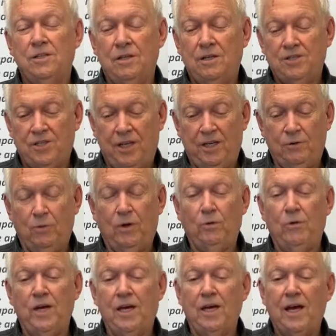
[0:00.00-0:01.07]
sin, when
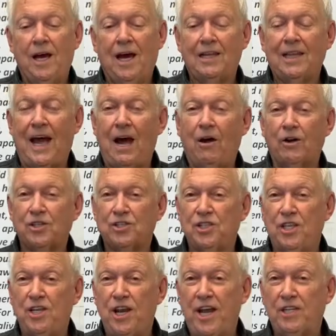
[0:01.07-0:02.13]
we allow our
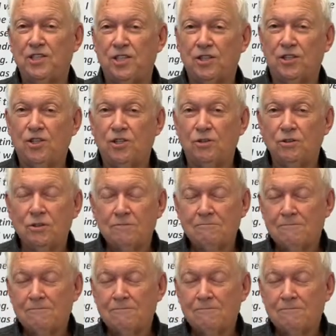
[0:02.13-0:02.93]
sin nature to